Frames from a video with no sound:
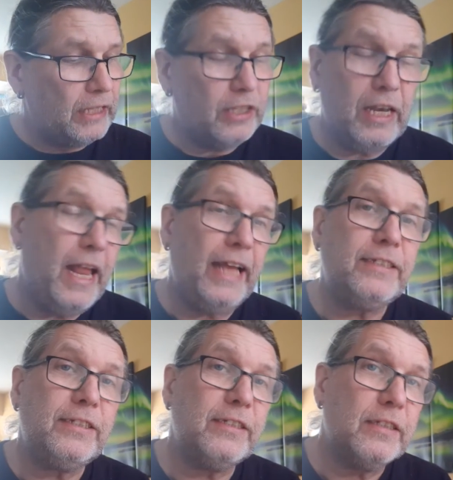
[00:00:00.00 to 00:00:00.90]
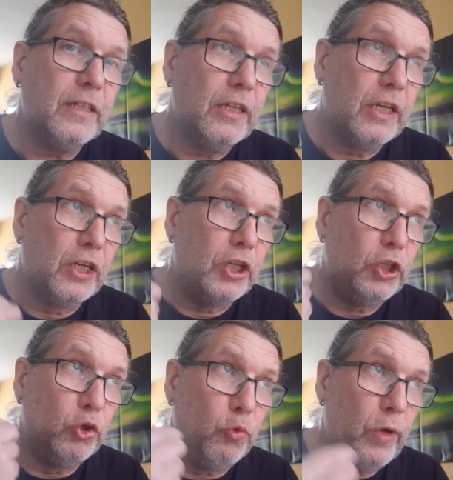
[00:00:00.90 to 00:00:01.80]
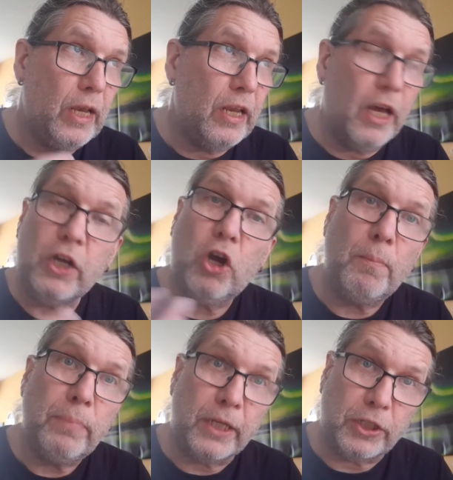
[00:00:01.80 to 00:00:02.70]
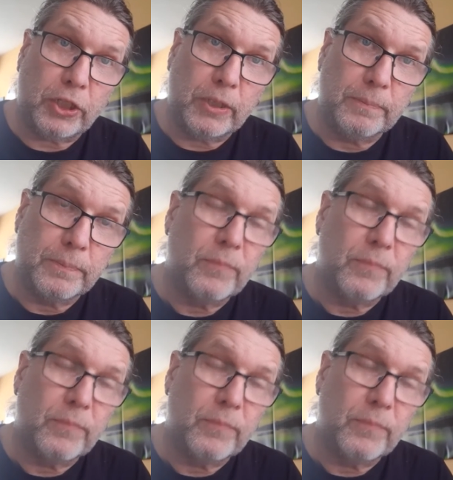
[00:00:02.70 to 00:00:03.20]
the less you will accomplish.